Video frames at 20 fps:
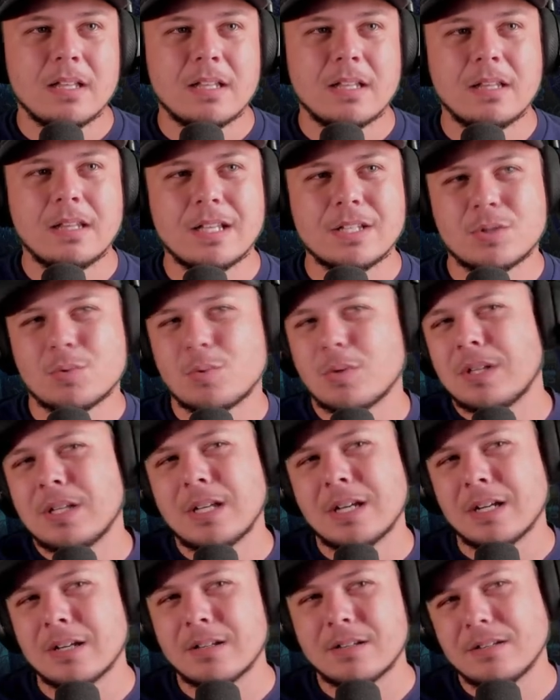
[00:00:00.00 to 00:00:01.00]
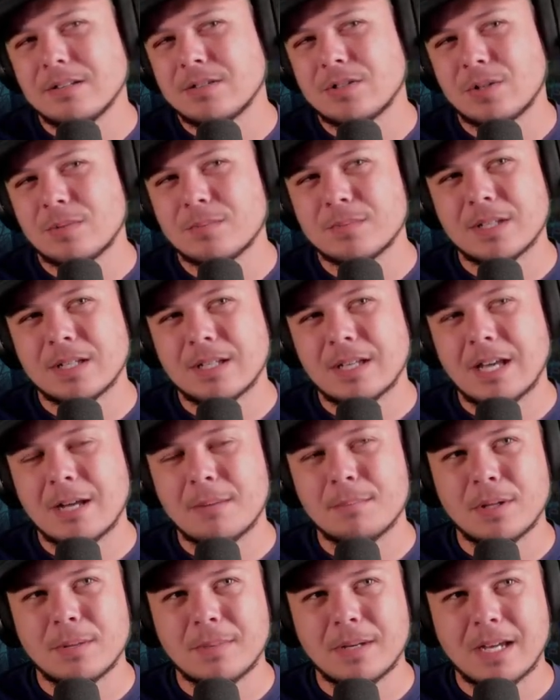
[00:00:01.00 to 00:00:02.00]
And that's really it in terms of like
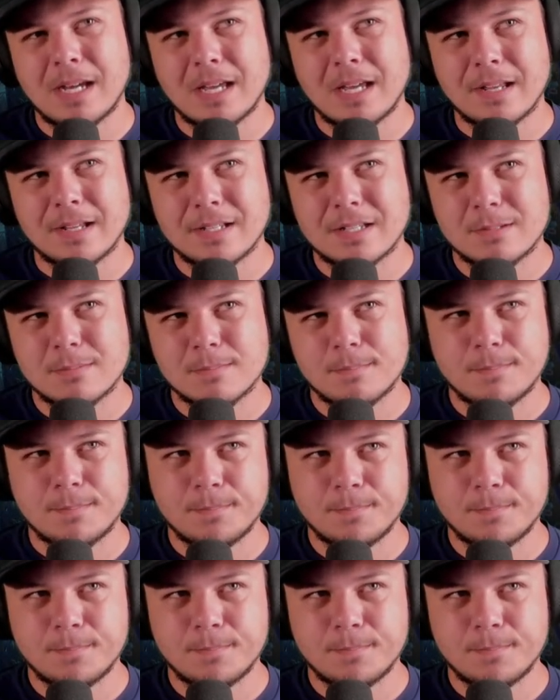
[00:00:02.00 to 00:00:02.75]
gameplay mechanics.